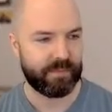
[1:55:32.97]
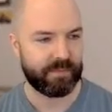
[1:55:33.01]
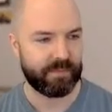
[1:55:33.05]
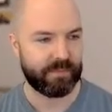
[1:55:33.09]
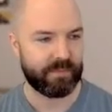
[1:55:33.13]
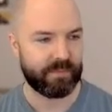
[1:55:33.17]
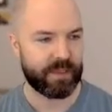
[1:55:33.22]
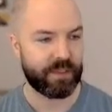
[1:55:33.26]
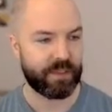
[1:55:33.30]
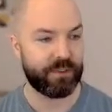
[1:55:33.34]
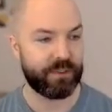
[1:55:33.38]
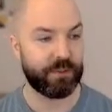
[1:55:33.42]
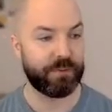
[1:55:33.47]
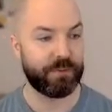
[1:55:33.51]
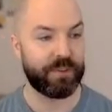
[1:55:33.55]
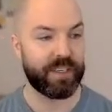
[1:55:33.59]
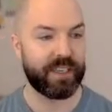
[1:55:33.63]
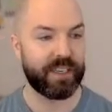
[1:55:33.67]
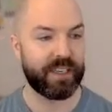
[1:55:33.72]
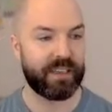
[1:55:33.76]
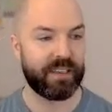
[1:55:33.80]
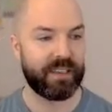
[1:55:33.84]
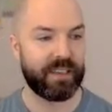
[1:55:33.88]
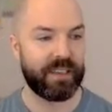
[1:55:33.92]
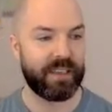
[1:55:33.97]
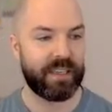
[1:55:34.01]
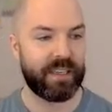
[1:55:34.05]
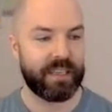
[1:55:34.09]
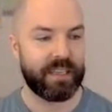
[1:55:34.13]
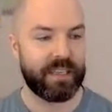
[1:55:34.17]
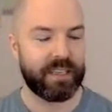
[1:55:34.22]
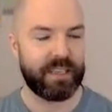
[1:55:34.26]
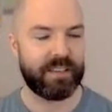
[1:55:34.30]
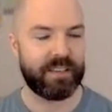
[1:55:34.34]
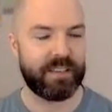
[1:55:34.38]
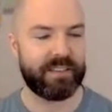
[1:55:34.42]
Sophia,
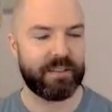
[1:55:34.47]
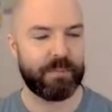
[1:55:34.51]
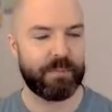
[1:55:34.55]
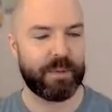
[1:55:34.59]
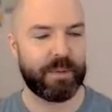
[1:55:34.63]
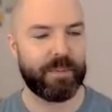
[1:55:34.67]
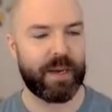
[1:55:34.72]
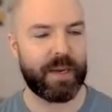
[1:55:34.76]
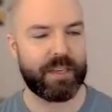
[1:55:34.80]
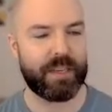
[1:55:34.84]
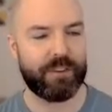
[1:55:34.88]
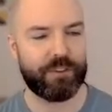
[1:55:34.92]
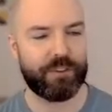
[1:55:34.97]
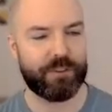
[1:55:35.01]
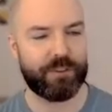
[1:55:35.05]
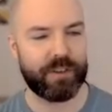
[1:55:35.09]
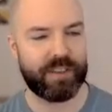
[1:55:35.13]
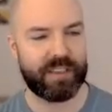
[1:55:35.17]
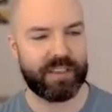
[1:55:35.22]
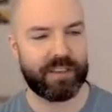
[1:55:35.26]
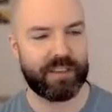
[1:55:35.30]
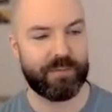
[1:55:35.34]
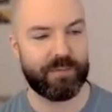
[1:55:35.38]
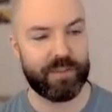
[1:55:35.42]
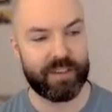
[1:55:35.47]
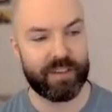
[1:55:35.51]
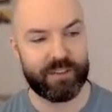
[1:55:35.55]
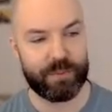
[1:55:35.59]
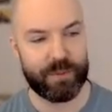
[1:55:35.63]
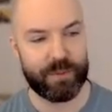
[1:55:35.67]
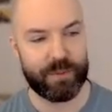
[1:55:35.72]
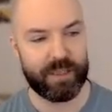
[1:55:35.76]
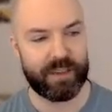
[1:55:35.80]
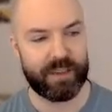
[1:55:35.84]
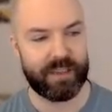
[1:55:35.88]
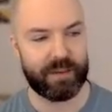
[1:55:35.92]
he said, my mind is trying to convince
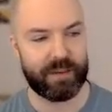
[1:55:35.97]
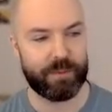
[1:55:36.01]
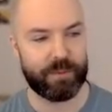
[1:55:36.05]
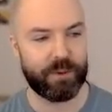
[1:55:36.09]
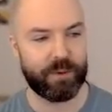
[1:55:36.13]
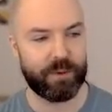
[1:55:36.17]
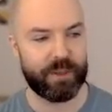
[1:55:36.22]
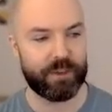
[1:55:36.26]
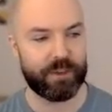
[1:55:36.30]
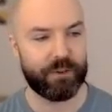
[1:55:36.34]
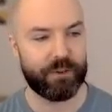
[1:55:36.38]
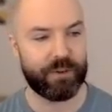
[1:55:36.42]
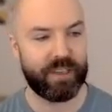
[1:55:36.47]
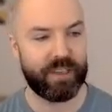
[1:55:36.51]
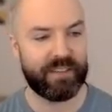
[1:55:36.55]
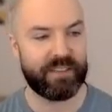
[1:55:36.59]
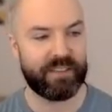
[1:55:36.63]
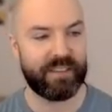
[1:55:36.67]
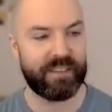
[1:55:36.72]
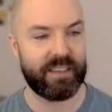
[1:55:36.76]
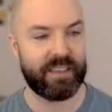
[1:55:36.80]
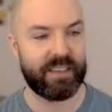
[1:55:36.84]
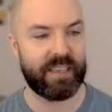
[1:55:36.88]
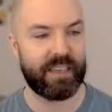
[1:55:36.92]
me that I'm going crazy.